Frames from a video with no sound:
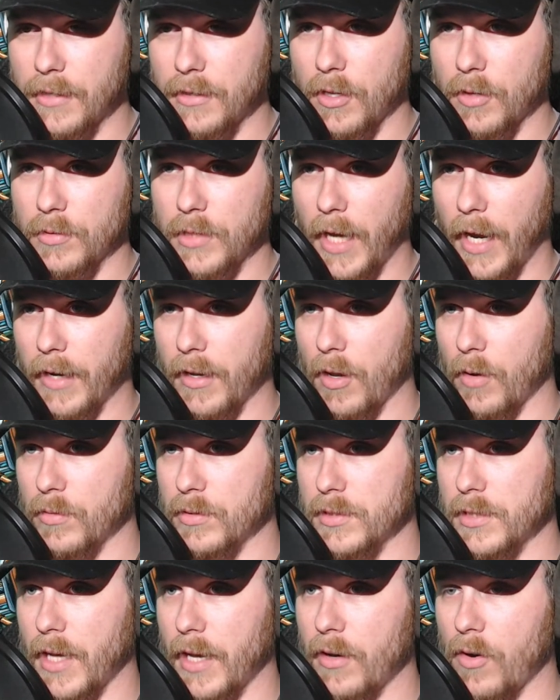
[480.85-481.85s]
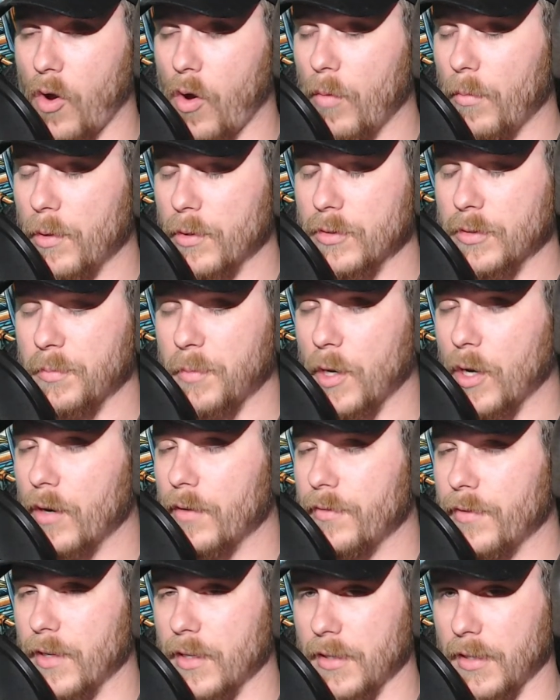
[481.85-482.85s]
and low tide coincide almost
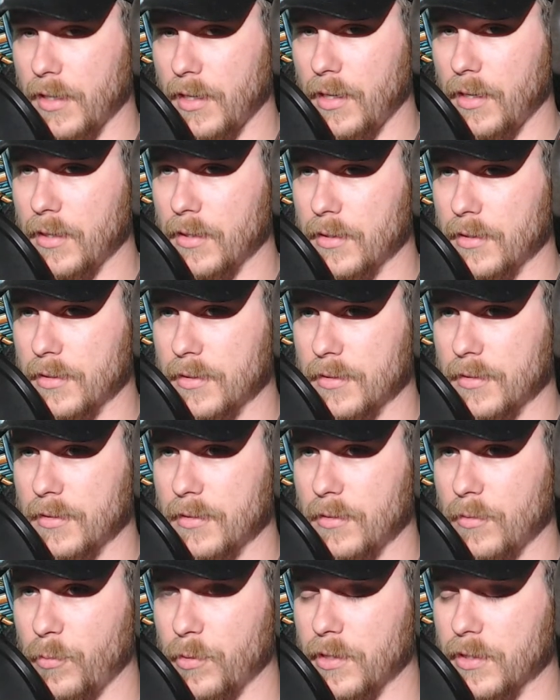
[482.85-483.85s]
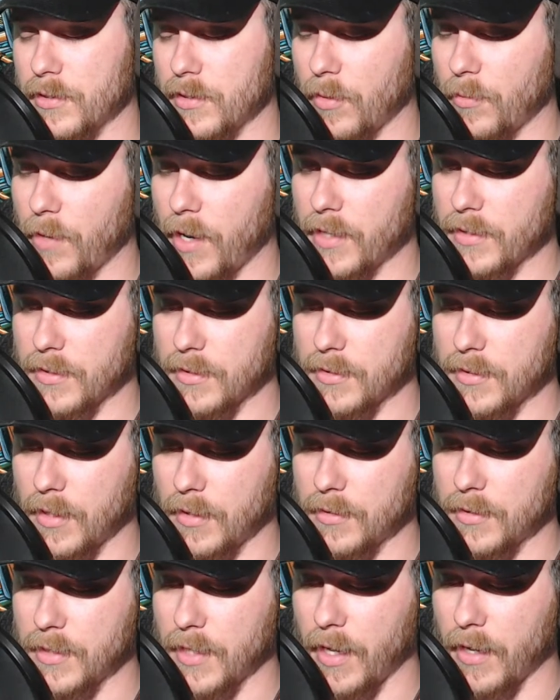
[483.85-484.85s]
perfectly with the sunrise and
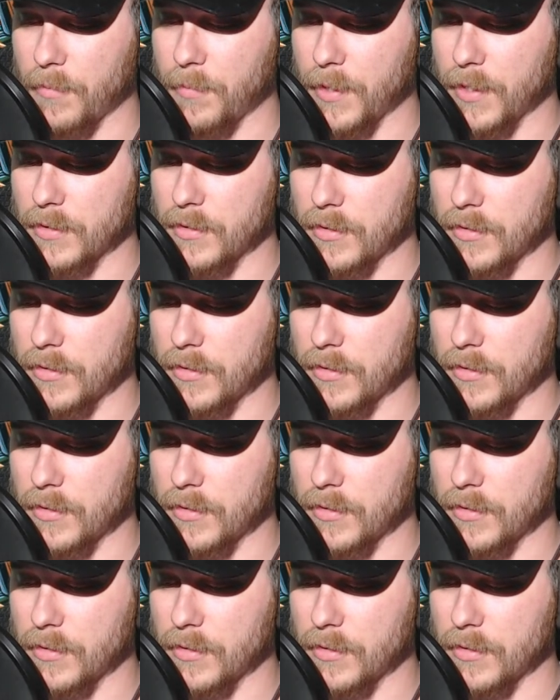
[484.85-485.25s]
sunset, because the